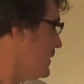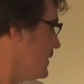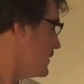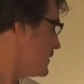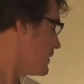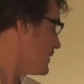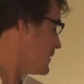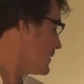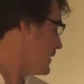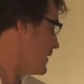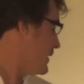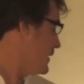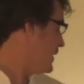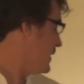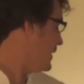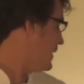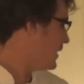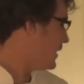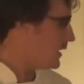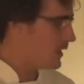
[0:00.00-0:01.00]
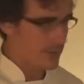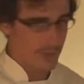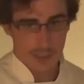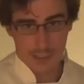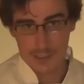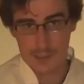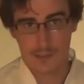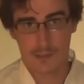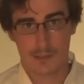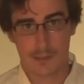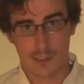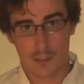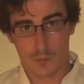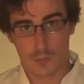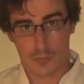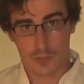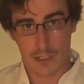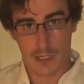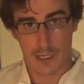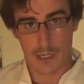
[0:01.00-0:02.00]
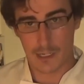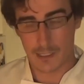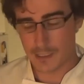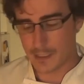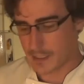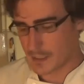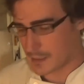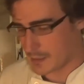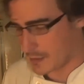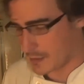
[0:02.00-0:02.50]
Let's see, oven is still preheating,